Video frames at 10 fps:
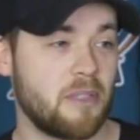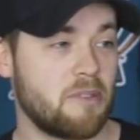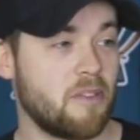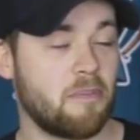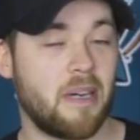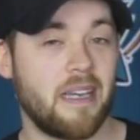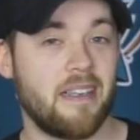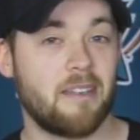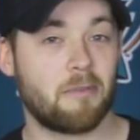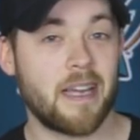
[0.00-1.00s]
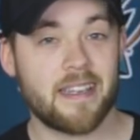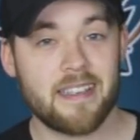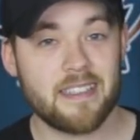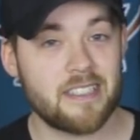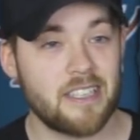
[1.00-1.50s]
agrees with my
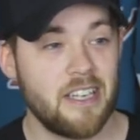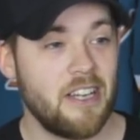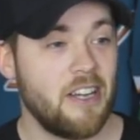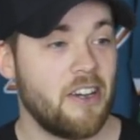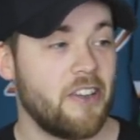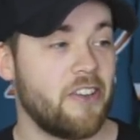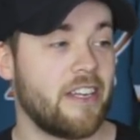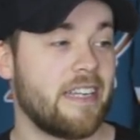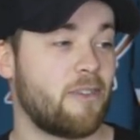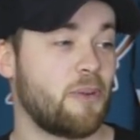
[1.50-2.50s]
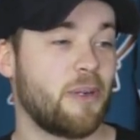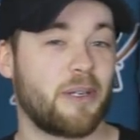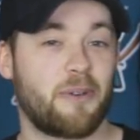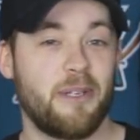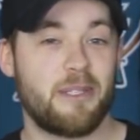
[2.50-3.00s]
rankings. Not everyone
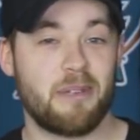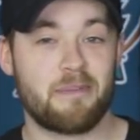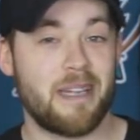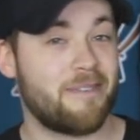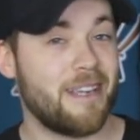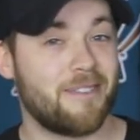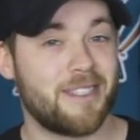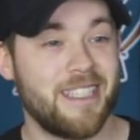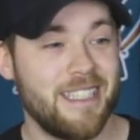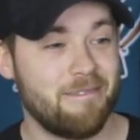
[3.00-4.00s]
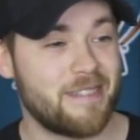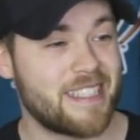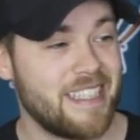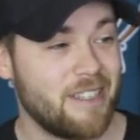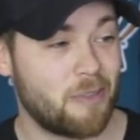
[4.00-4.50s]
agrees with my favorite
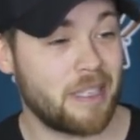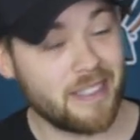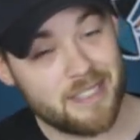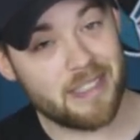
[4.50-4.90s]
teams or my least